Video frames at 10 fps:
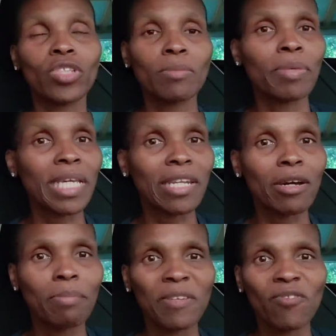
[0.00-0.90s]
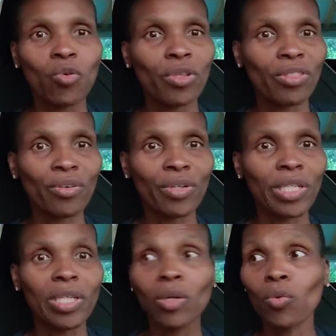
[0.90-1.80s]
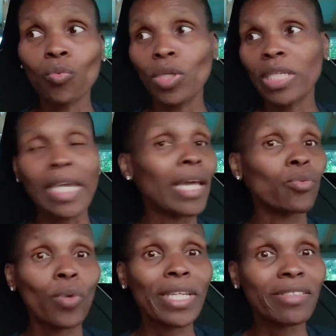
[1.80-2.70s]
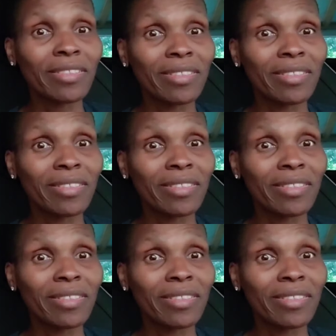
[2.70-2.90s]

you can pick it up at 4:30. We can't wait to